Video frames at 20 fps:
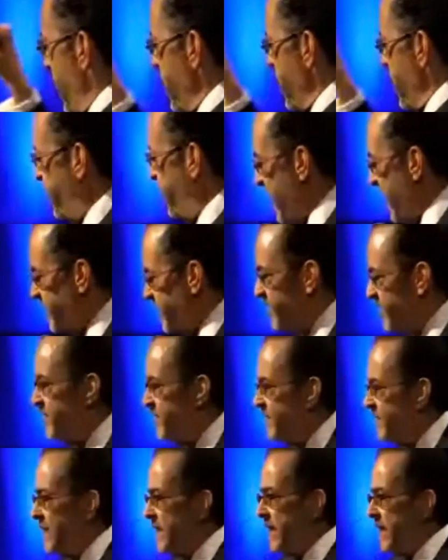
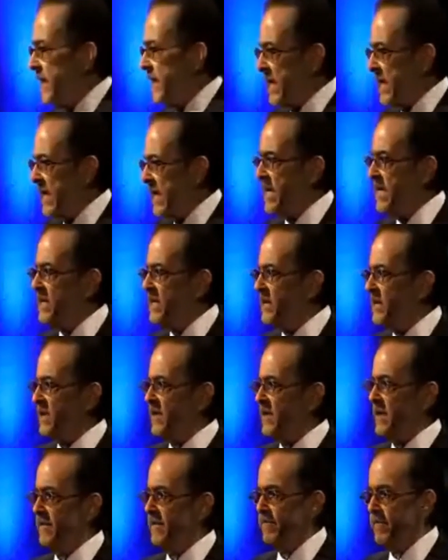This
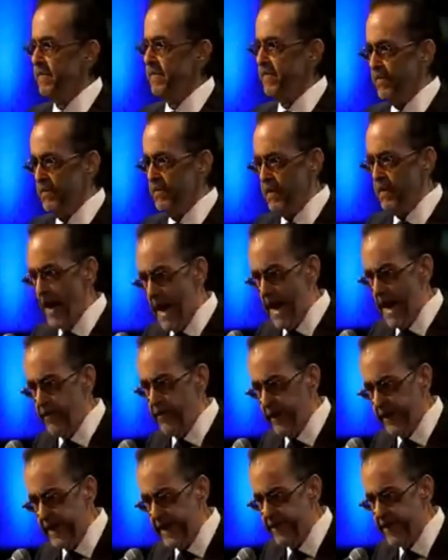is, I
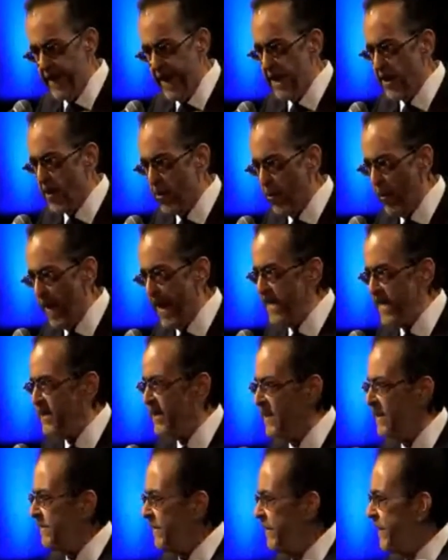believe, a great,
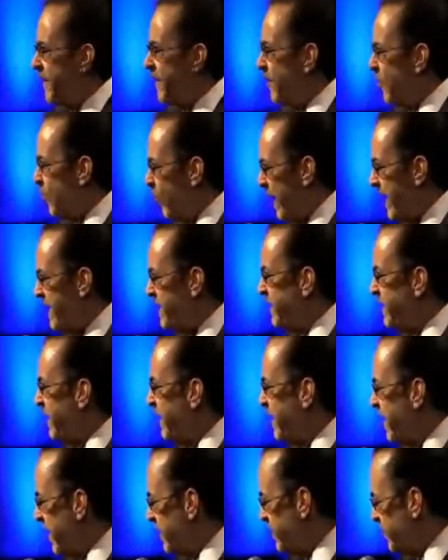great
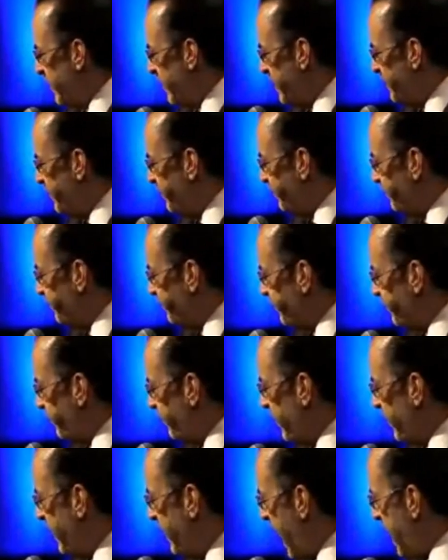country,
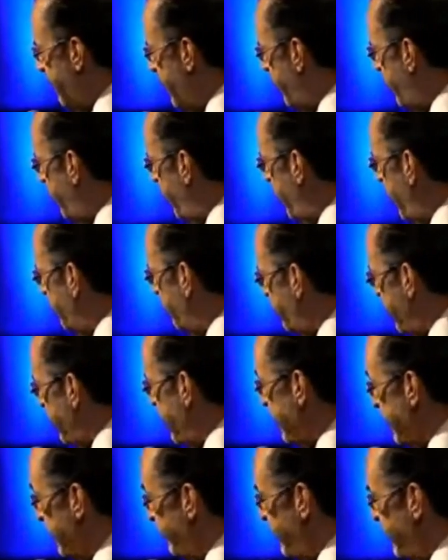capable of being
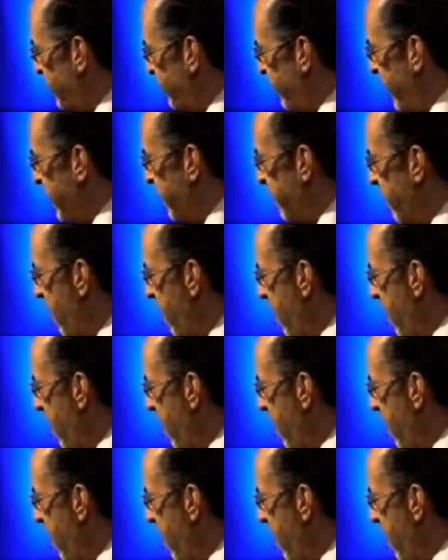even greater.